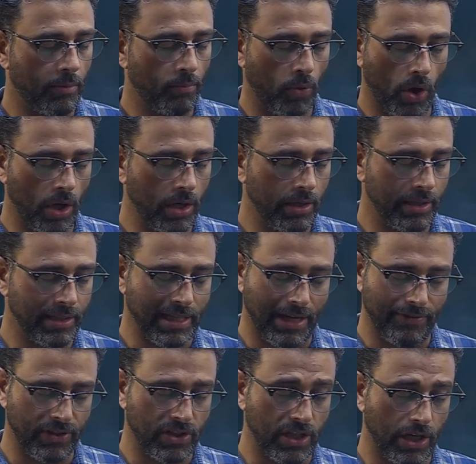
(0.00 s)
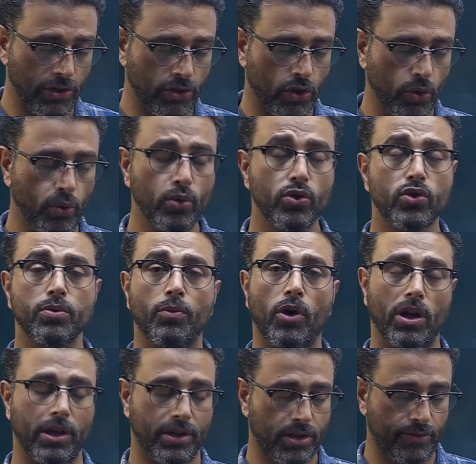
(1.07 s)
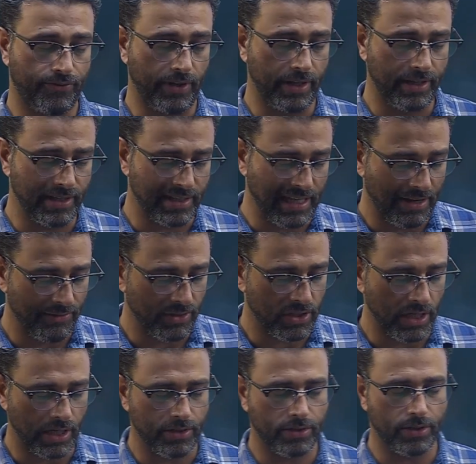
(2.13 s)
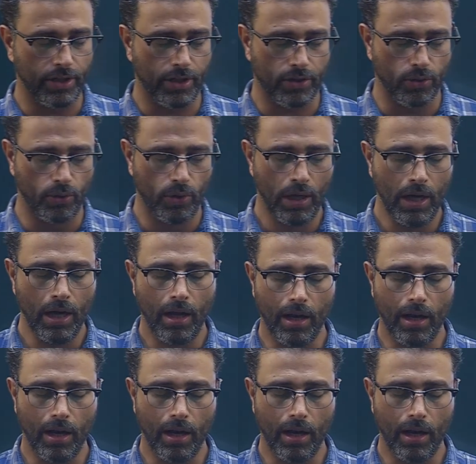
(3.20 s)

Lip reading: ball is having charge q, smaller sphere is having charge 3q,